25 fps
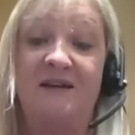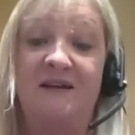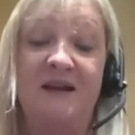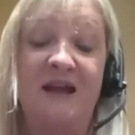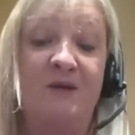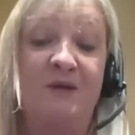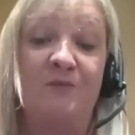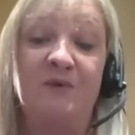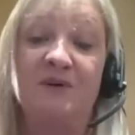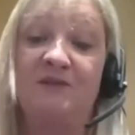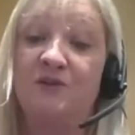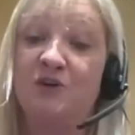
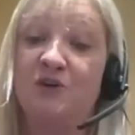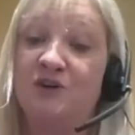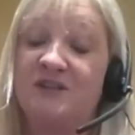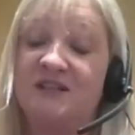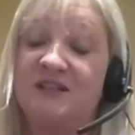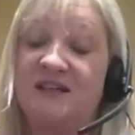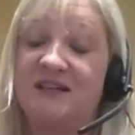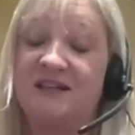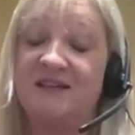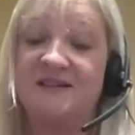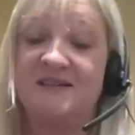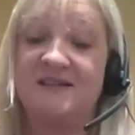we've got to
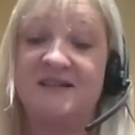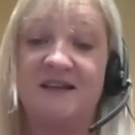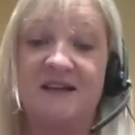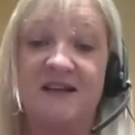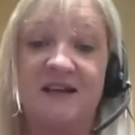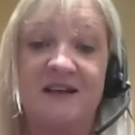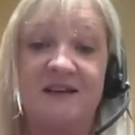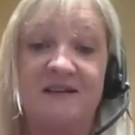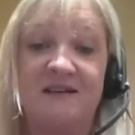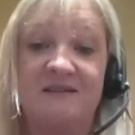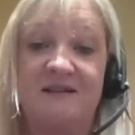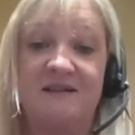
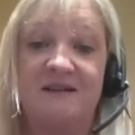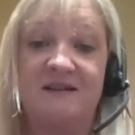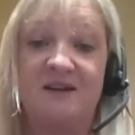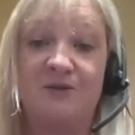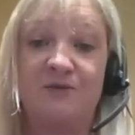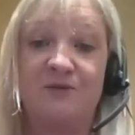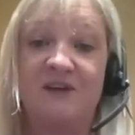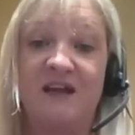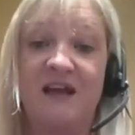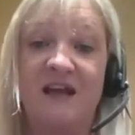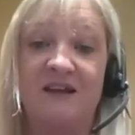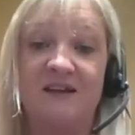consider the
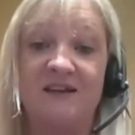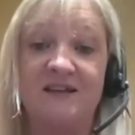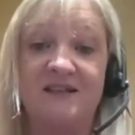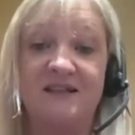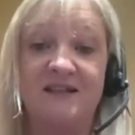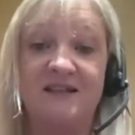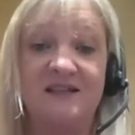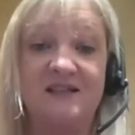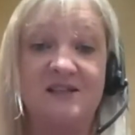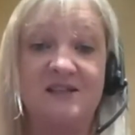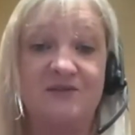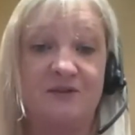
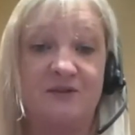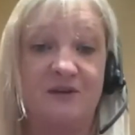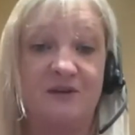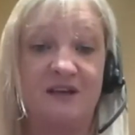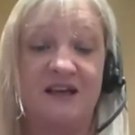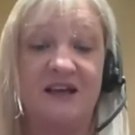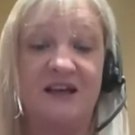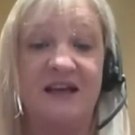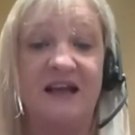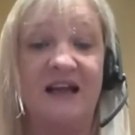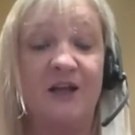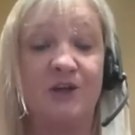reality is for
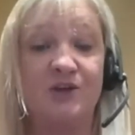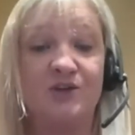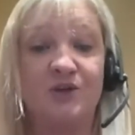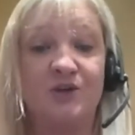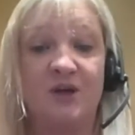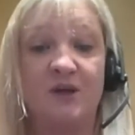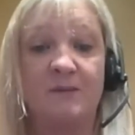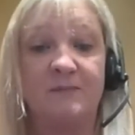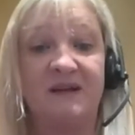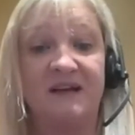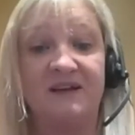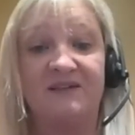an
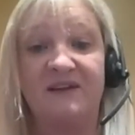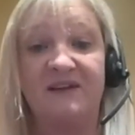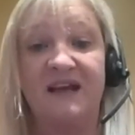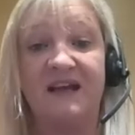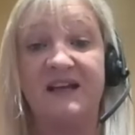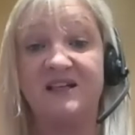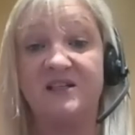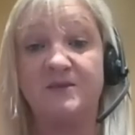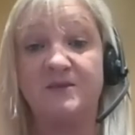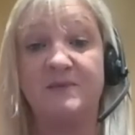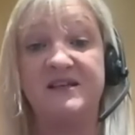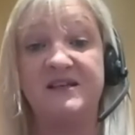electronic bill of
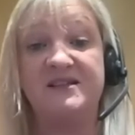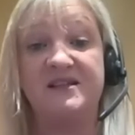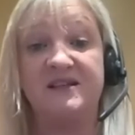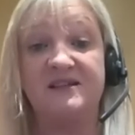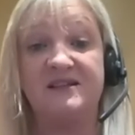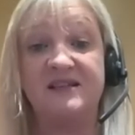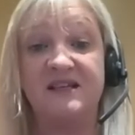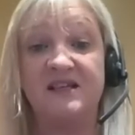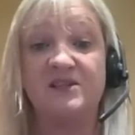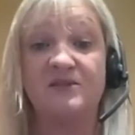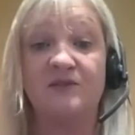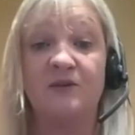lading to be
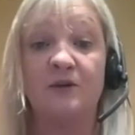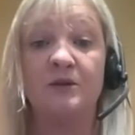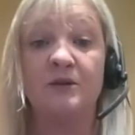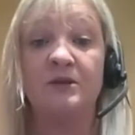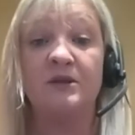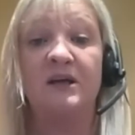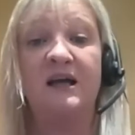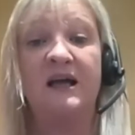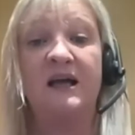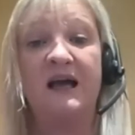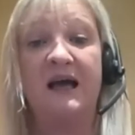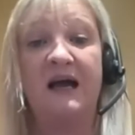successful
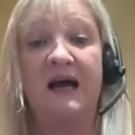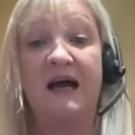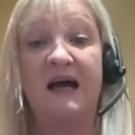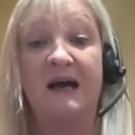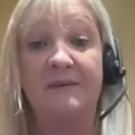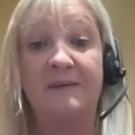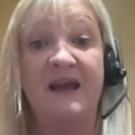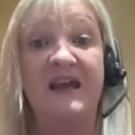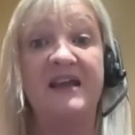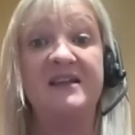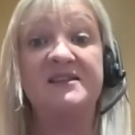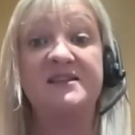
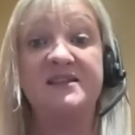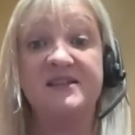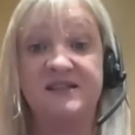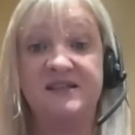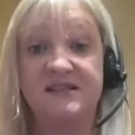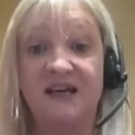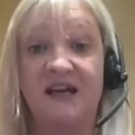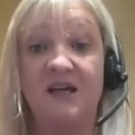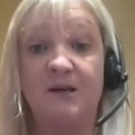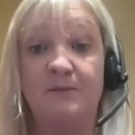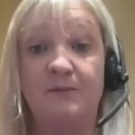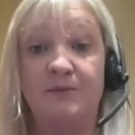and
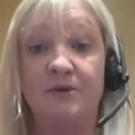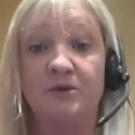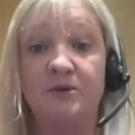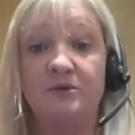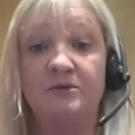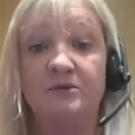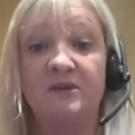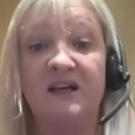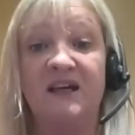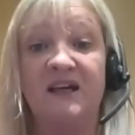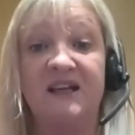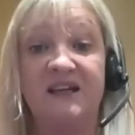sustainable,
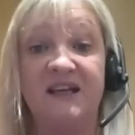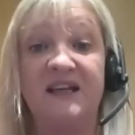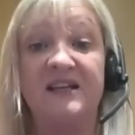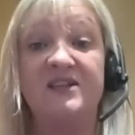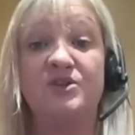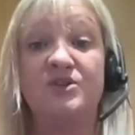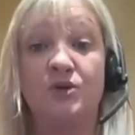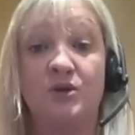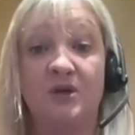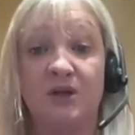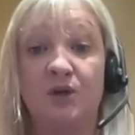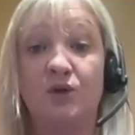it needs
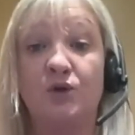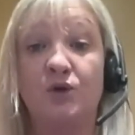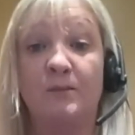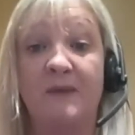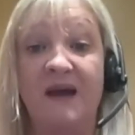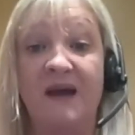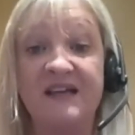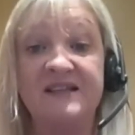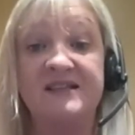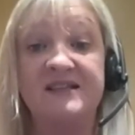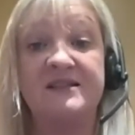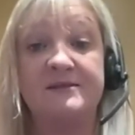critical
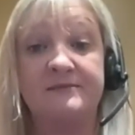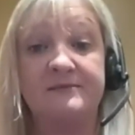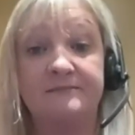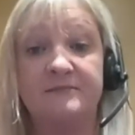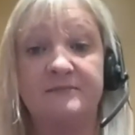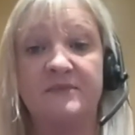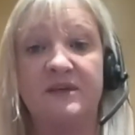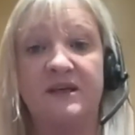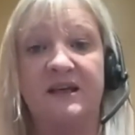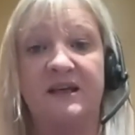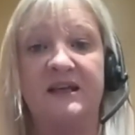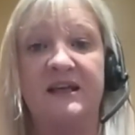mass.
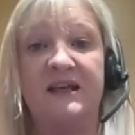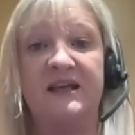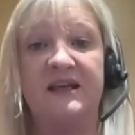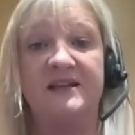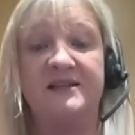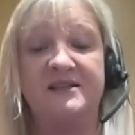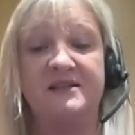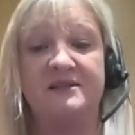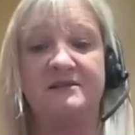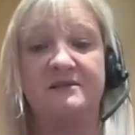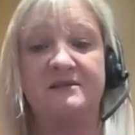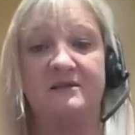It
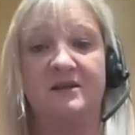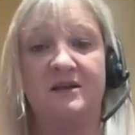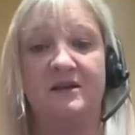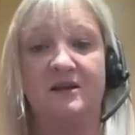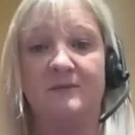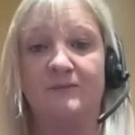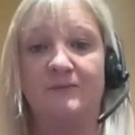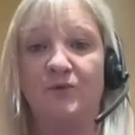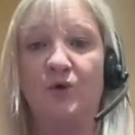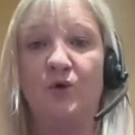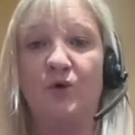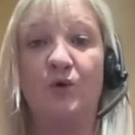needs
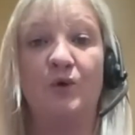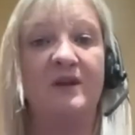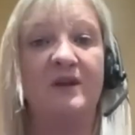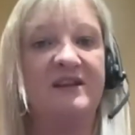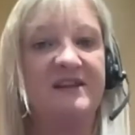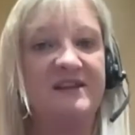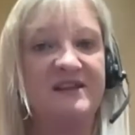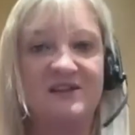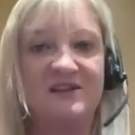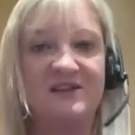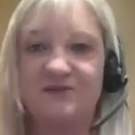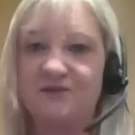all
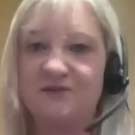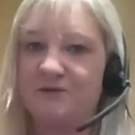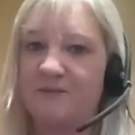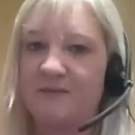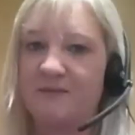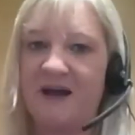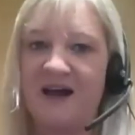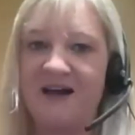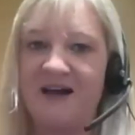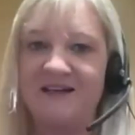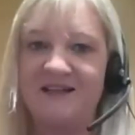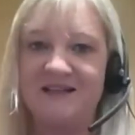of the different
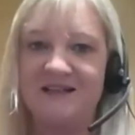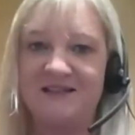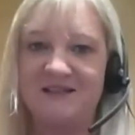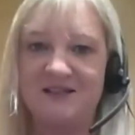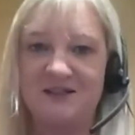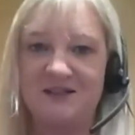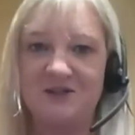parties to the